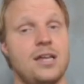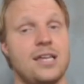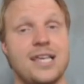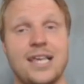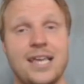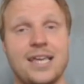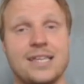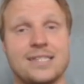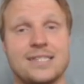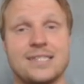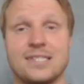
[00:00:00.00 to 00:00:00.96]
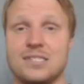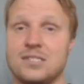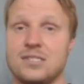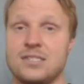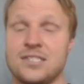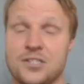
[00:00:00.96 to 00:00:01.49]
he is
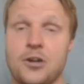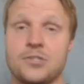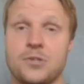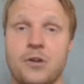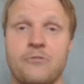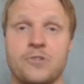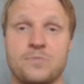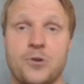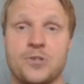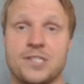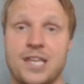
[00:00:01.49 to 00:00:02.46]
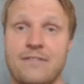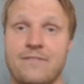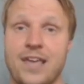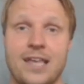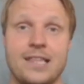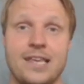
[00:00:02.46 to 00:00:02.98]
the starting striker for Spurs if
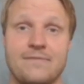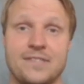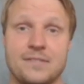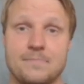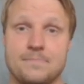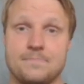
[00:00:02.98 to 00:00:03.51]
Kane leaves.